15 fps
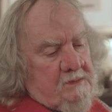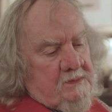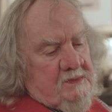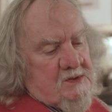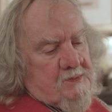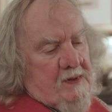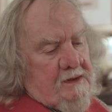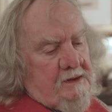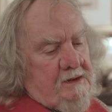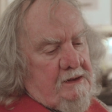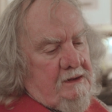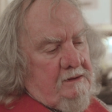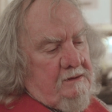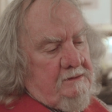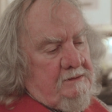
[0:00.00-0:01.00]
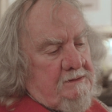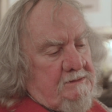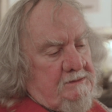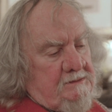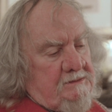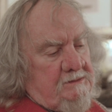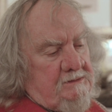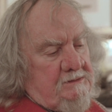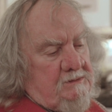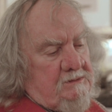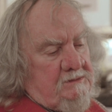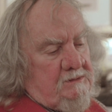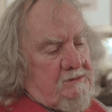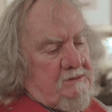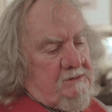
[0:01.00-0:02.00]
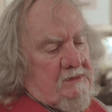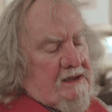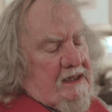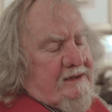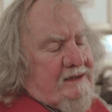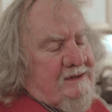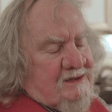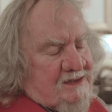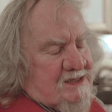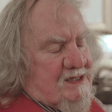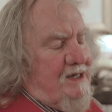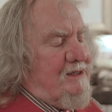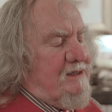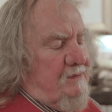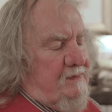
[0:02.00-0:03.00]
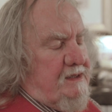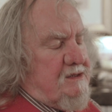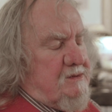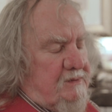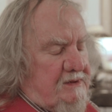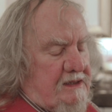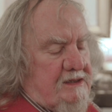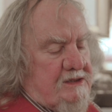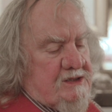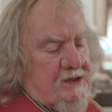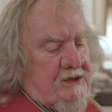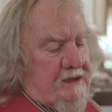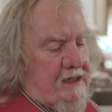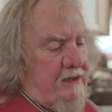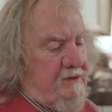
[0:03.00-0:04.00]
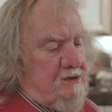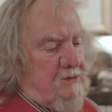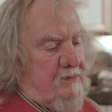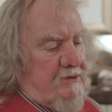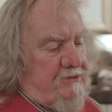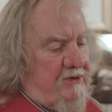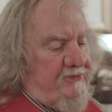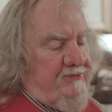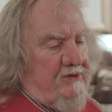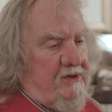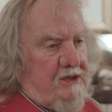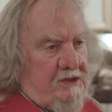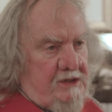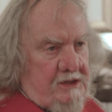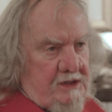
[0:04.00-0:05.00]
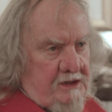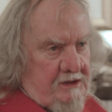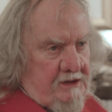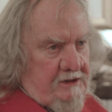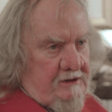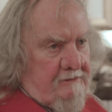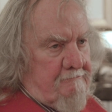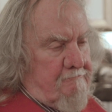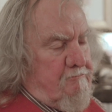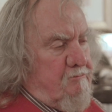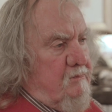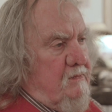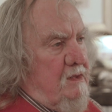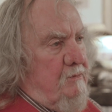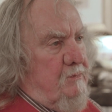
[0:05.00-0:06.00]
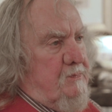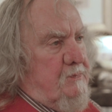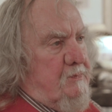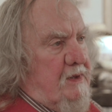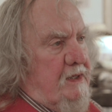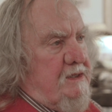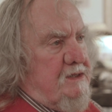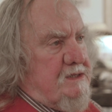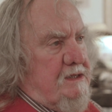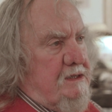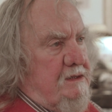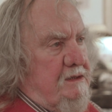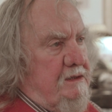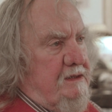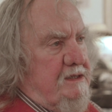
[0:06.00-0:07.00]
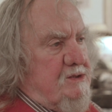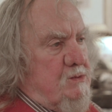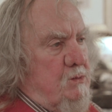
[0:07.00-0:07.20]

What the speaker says: spending, well, I didn't time it, but it turned out to be roughly a year, painting this